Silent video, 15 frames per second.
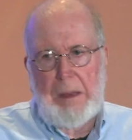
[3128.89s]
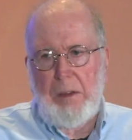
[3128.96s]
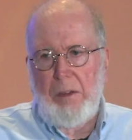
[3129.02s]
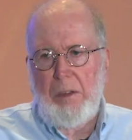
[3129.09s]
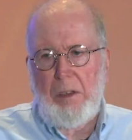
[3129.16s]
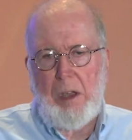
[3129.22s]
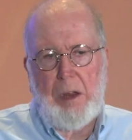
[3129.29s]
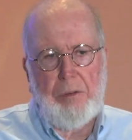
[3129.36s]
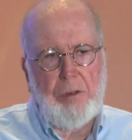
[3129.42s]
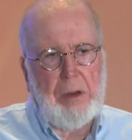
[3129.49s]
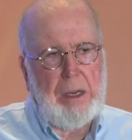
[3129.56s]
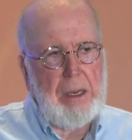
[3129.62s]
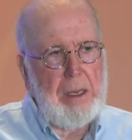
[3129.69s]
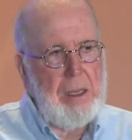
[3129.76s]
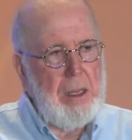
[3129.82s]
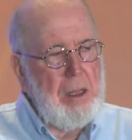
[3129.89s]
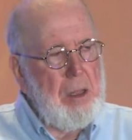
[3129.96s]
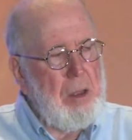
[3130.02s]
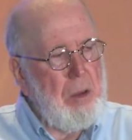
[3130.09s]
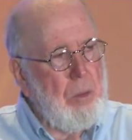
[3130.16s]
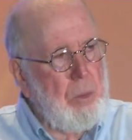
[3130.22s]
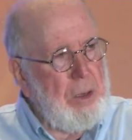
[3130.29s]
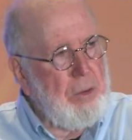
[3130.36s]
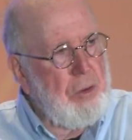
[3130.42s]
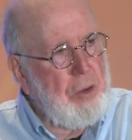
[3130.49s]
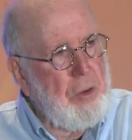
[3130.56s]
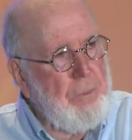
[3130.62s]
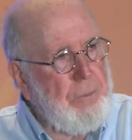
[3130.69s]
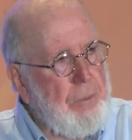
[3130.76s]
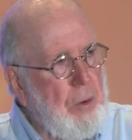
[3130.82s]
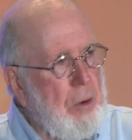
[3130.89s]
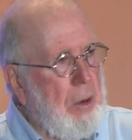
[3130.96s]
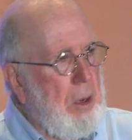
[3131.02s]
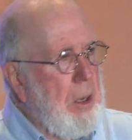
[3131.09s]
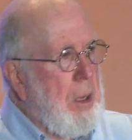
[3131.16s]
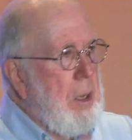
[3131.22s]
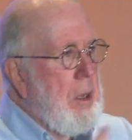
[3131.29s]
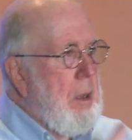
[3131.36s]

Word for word: discovering what it's good for